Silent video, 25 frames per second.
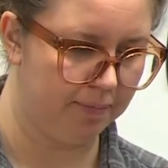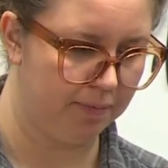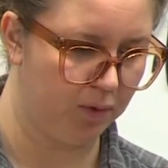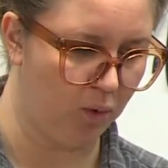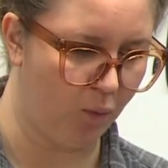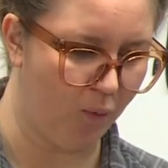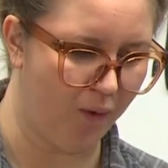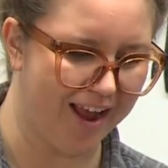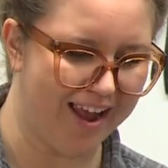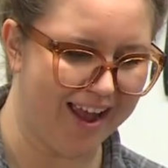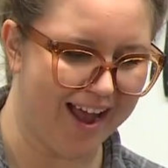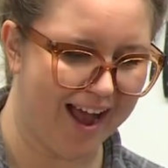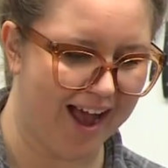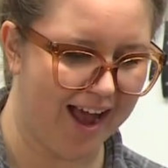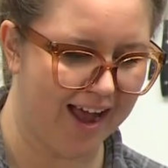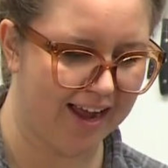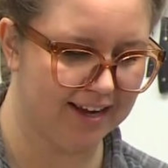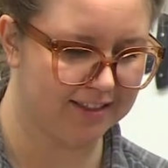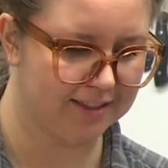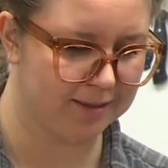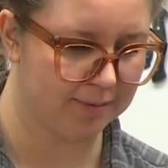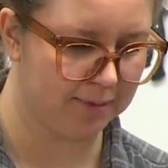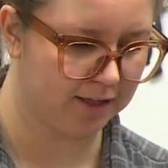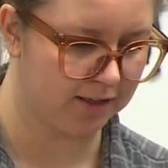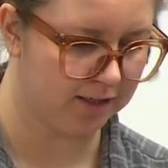the way I
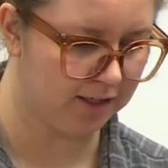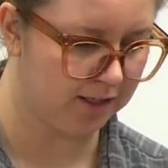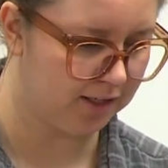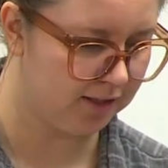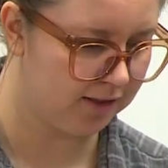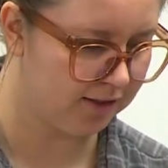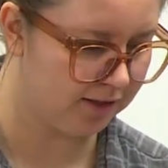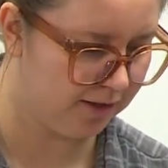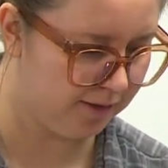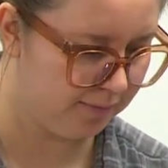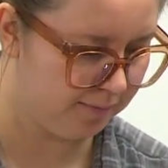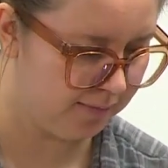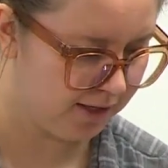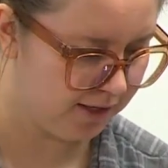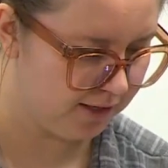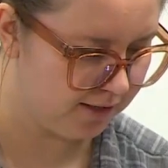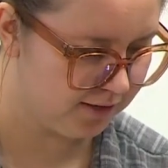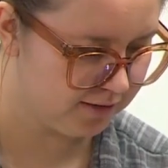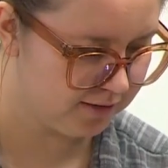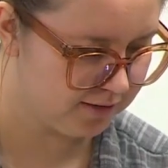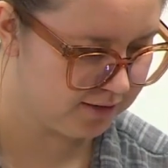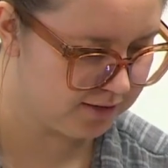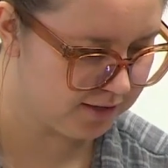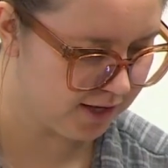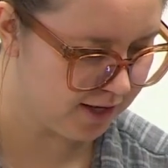typically eat them
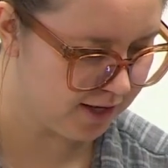is